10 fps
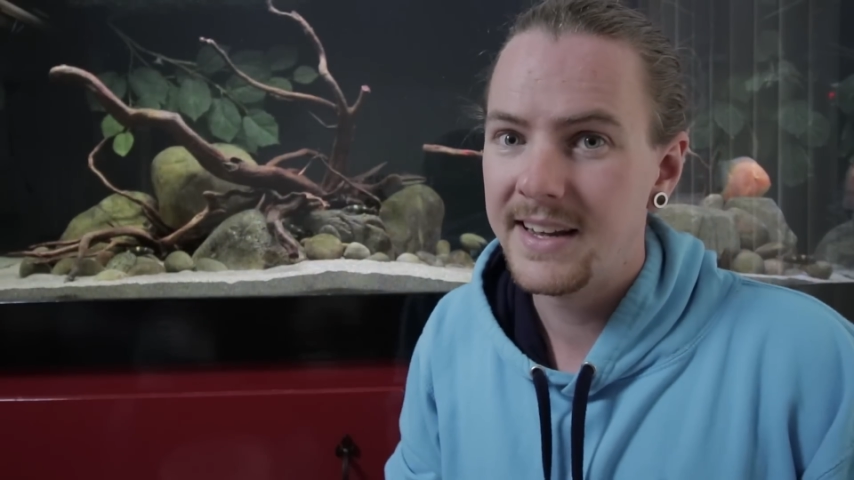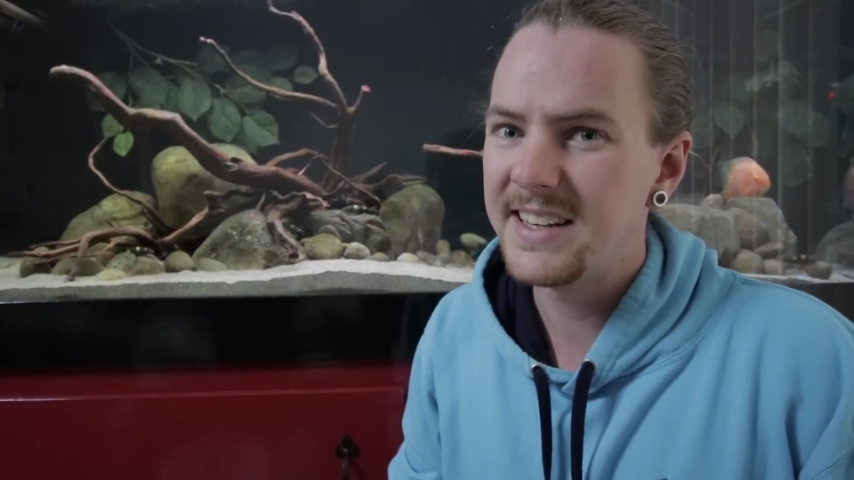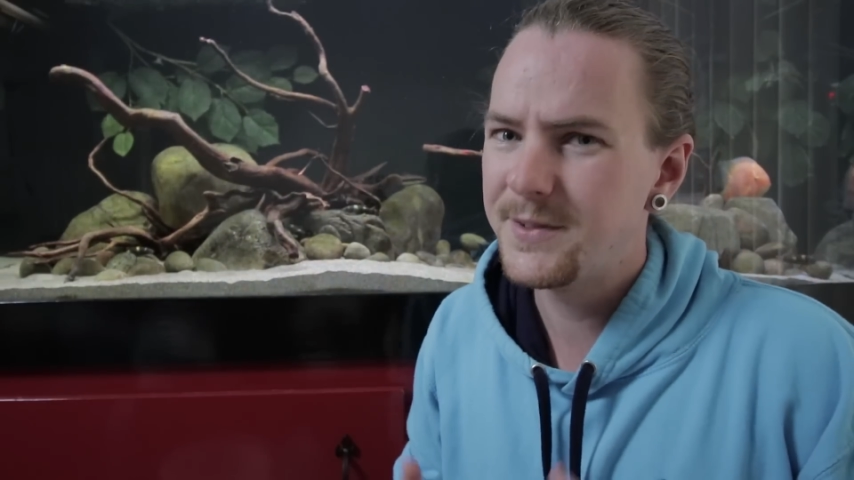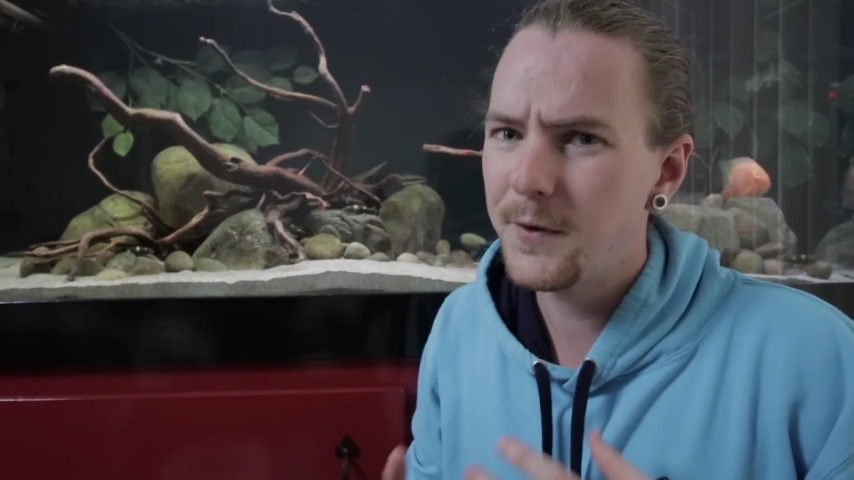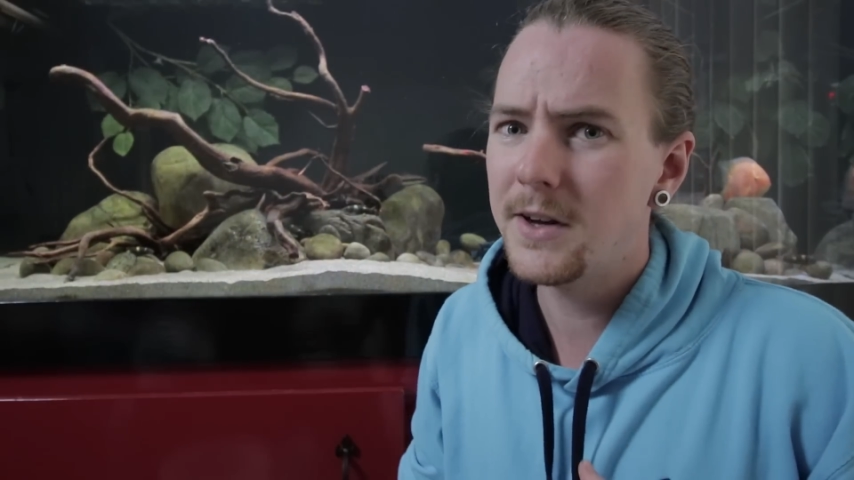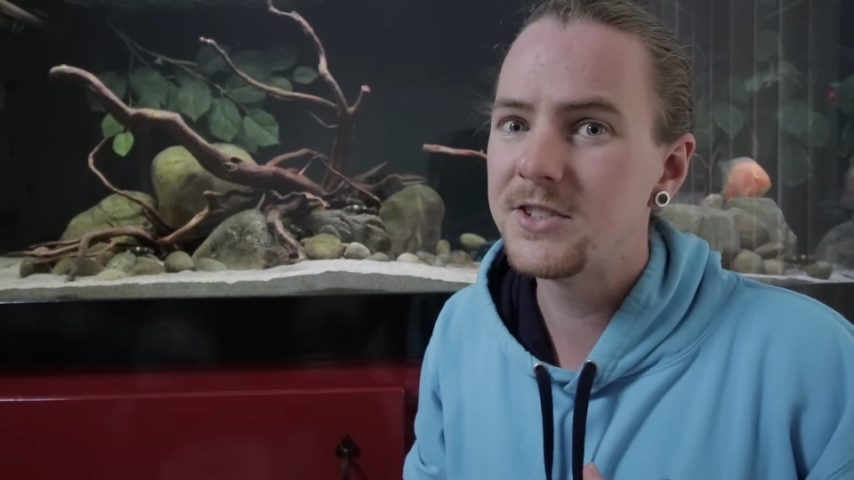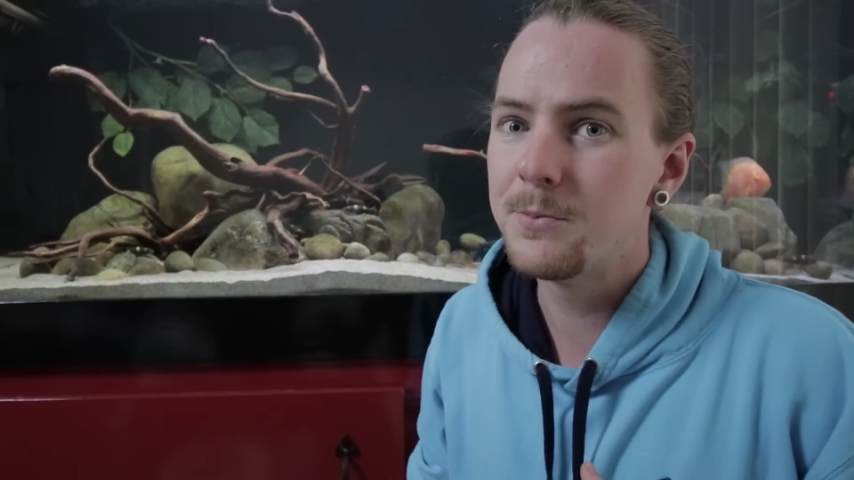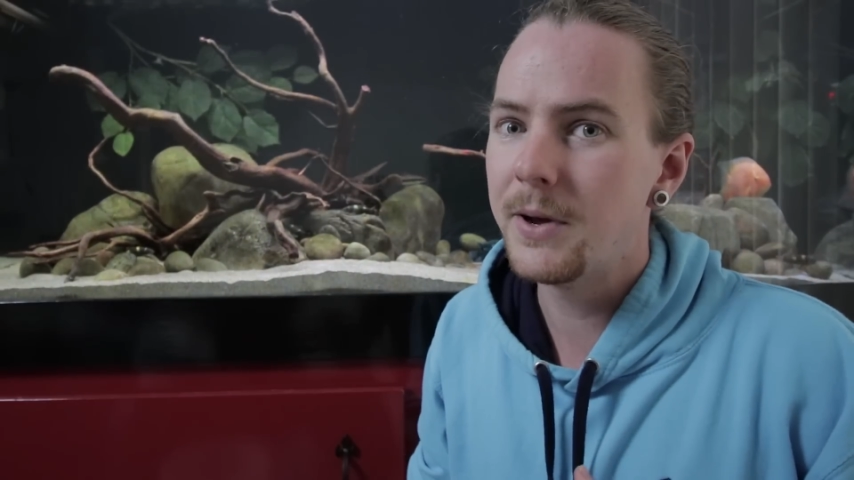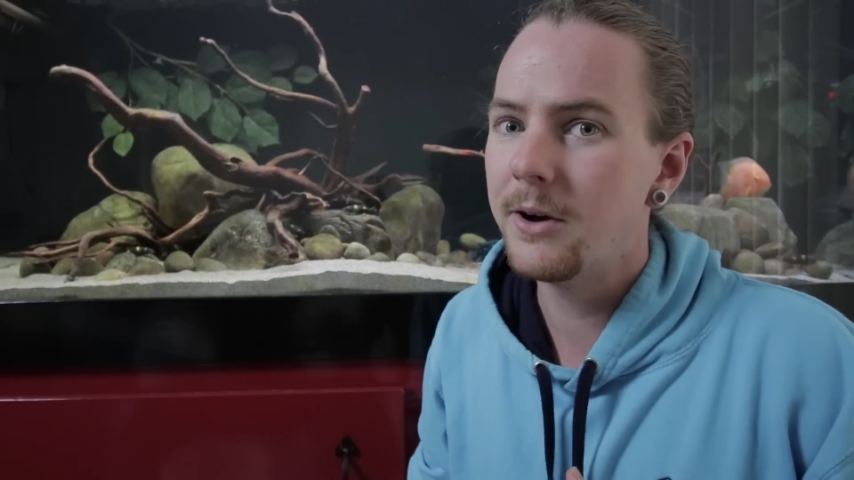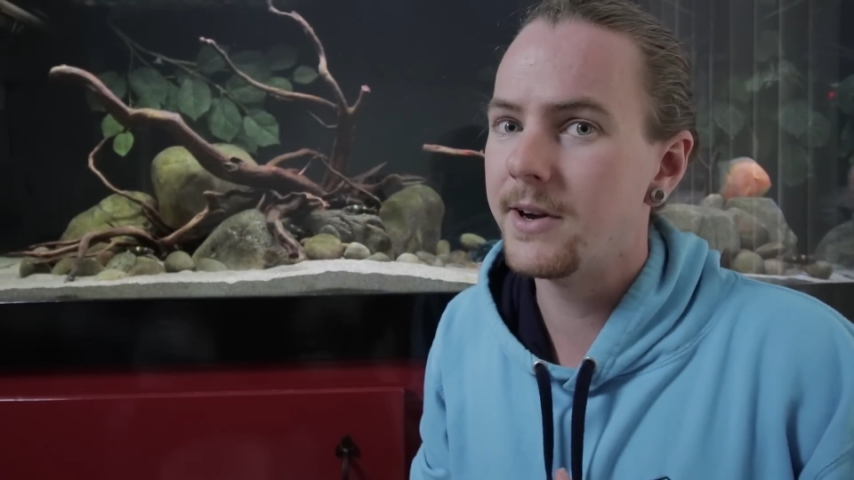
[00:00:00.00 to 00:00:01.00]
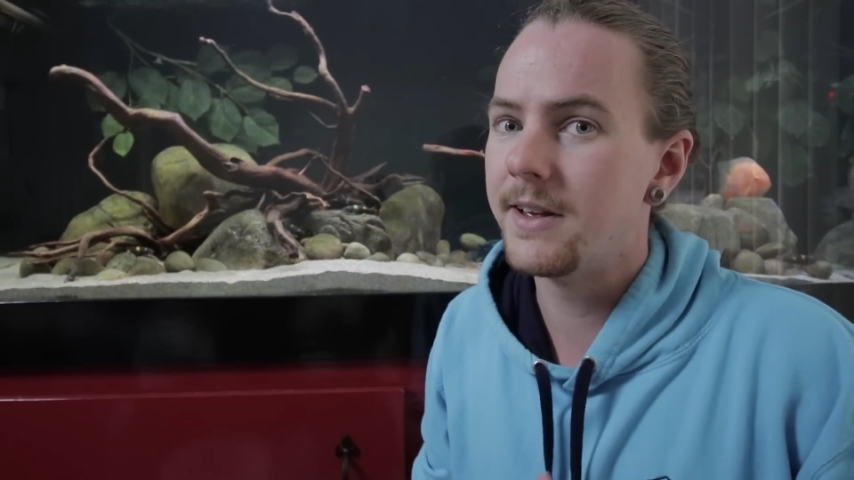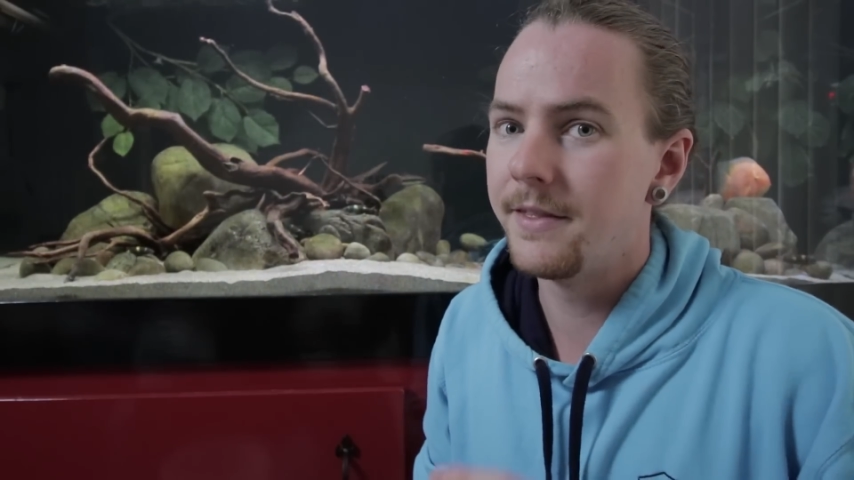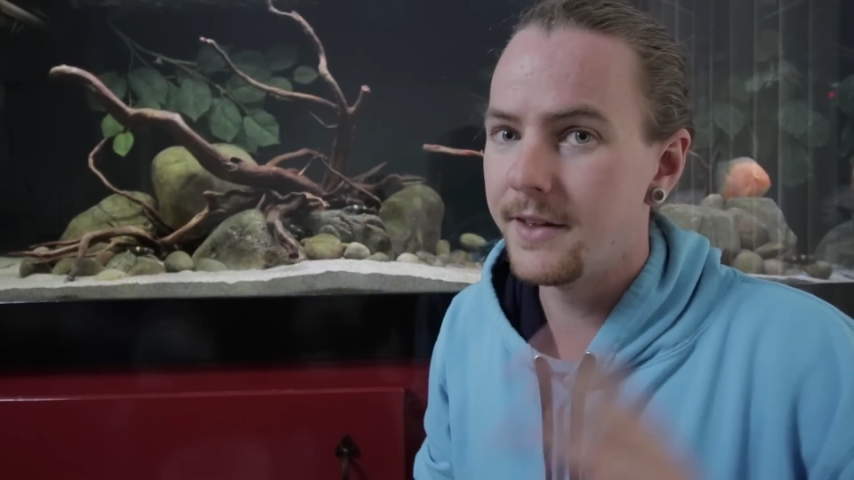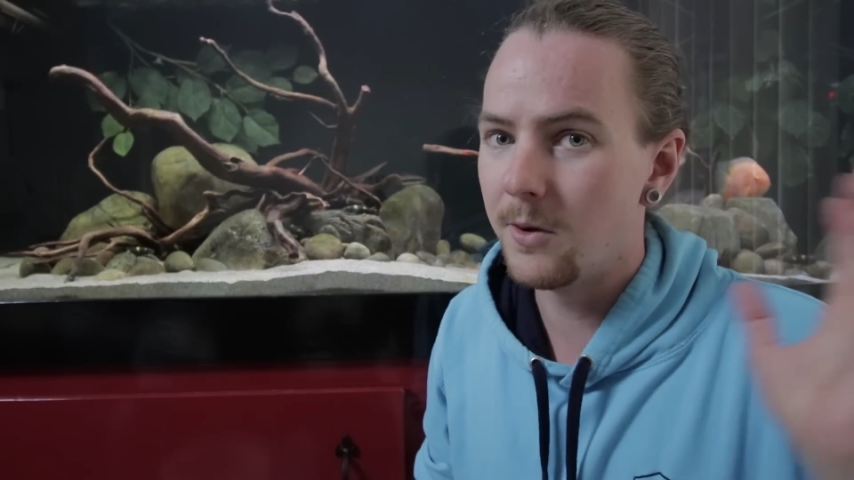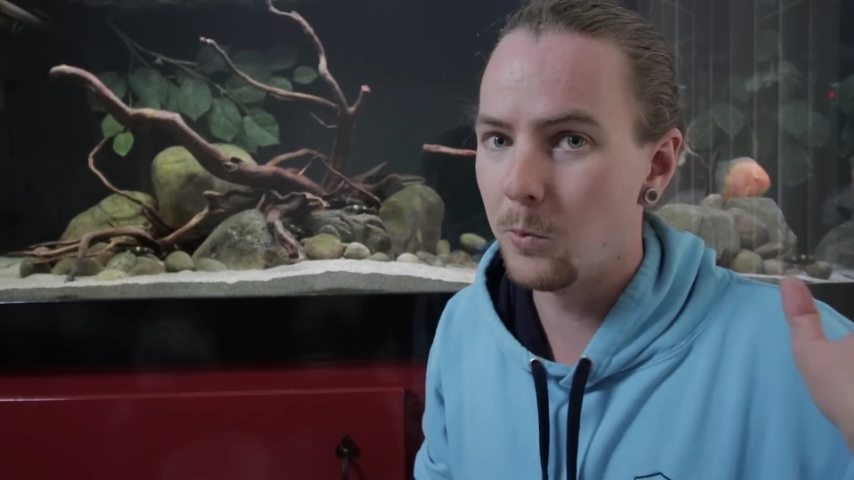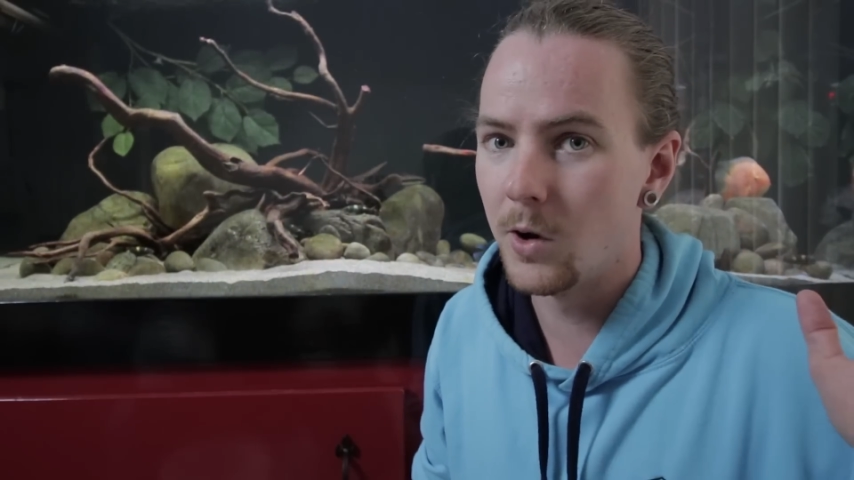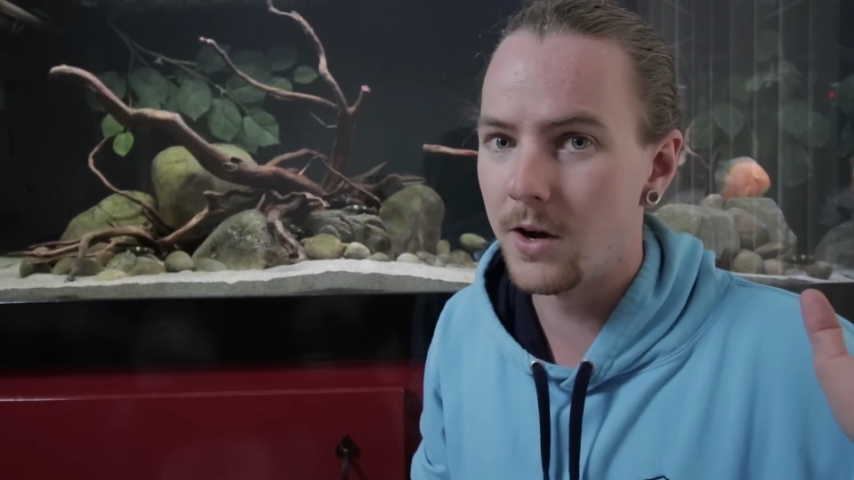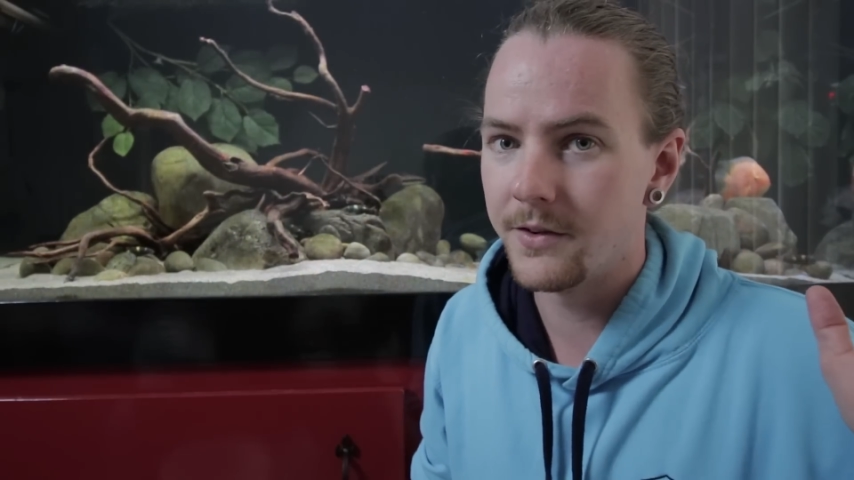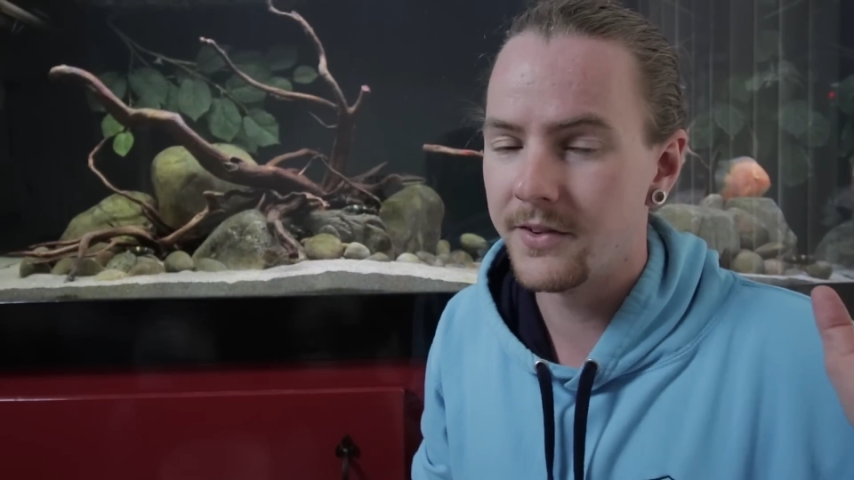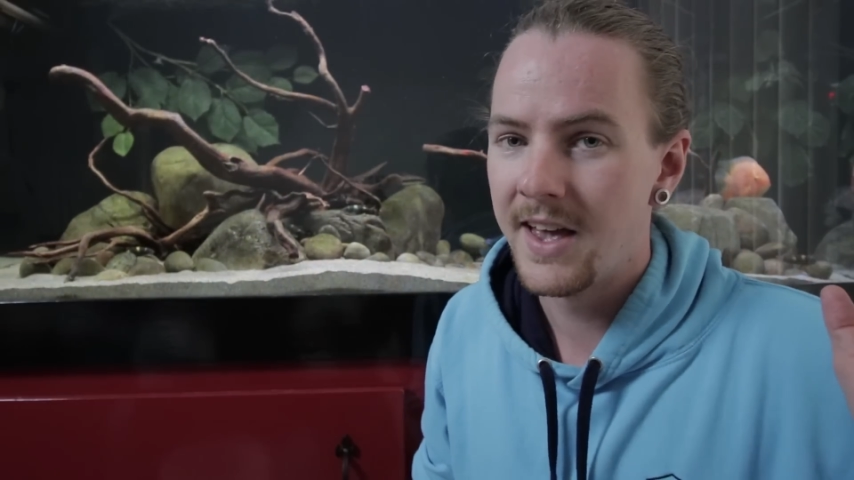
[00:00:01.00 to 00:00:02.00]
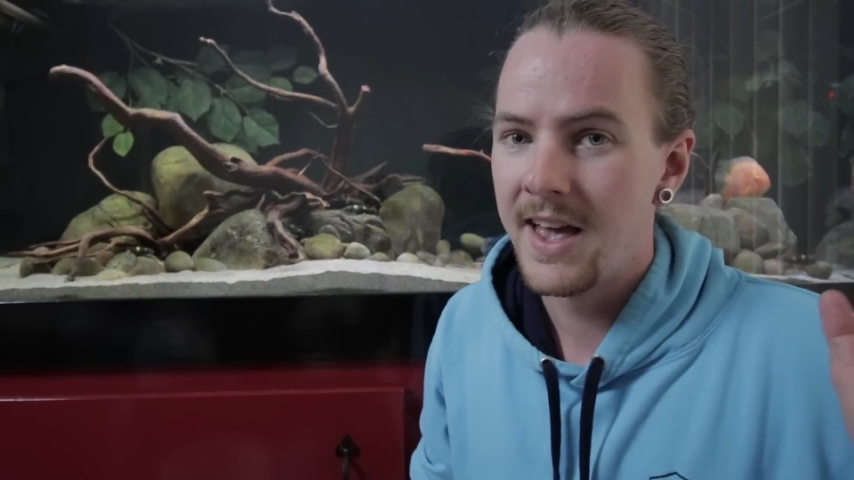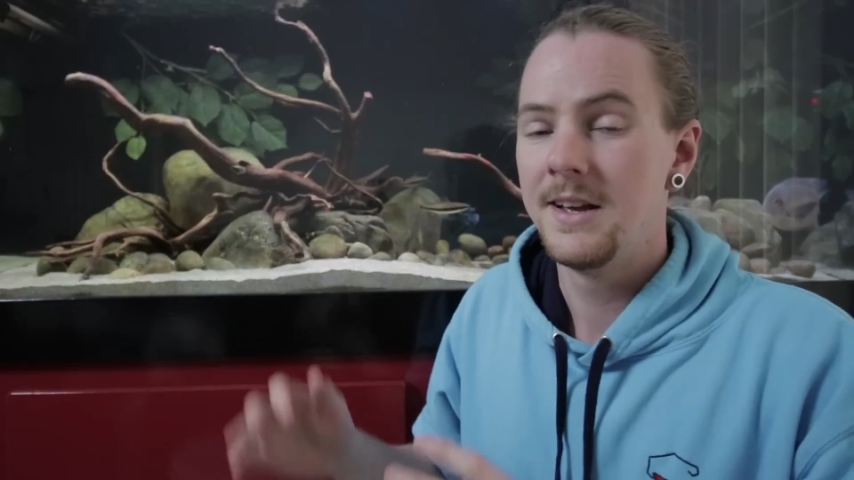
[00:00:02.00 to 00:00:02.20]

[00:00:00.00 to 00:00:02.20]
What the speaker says: is far superior than it was.